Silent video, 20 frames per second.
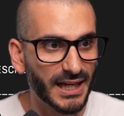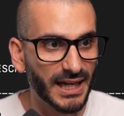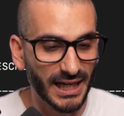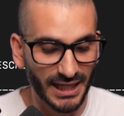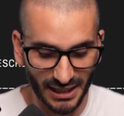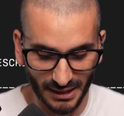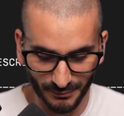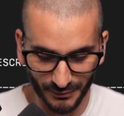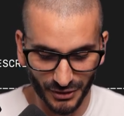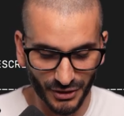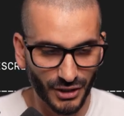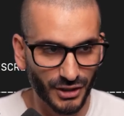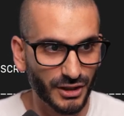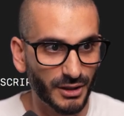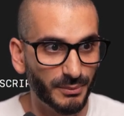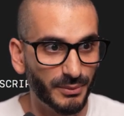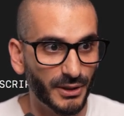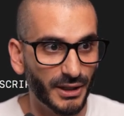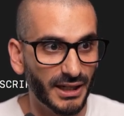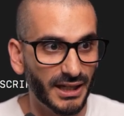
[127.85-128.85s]
and I'm just going
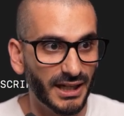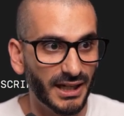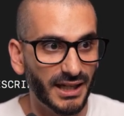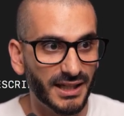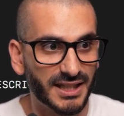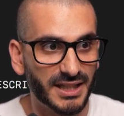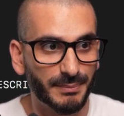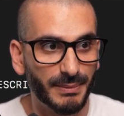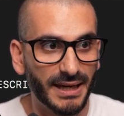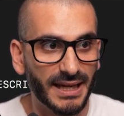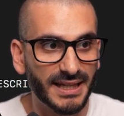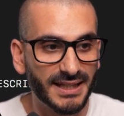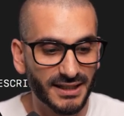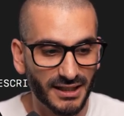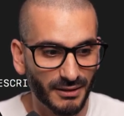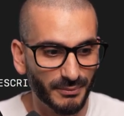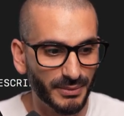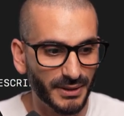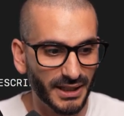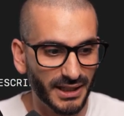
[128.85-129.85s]
to put a space
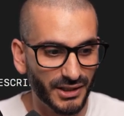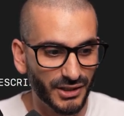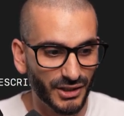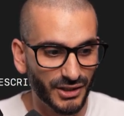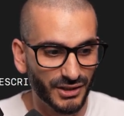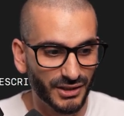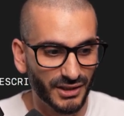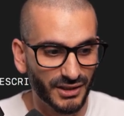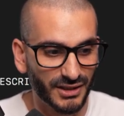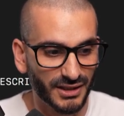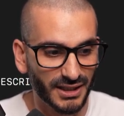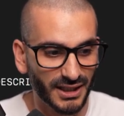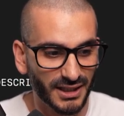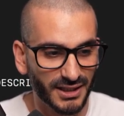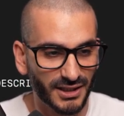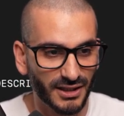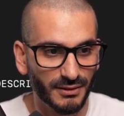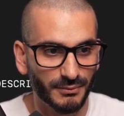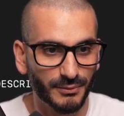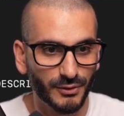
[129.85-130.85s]
up here just as an
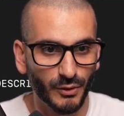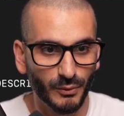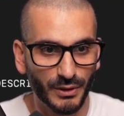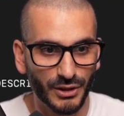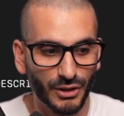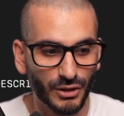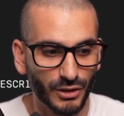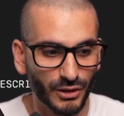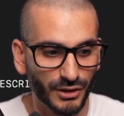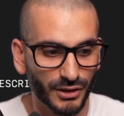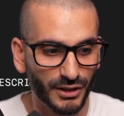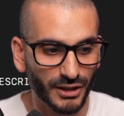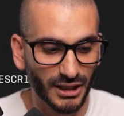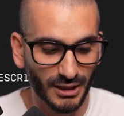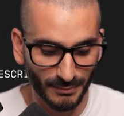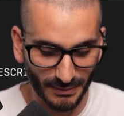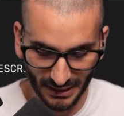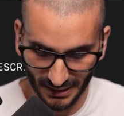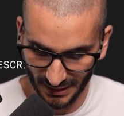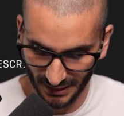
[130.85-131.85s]
example. We're not going to
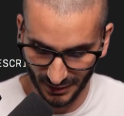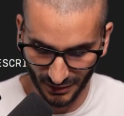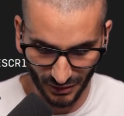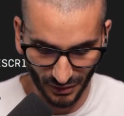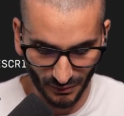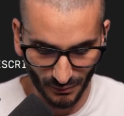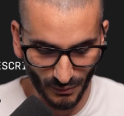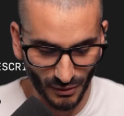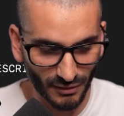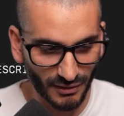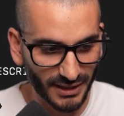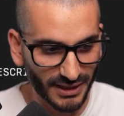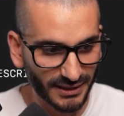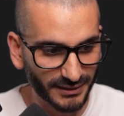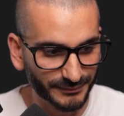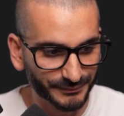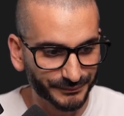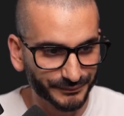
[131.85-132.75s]
commit this, don't worry.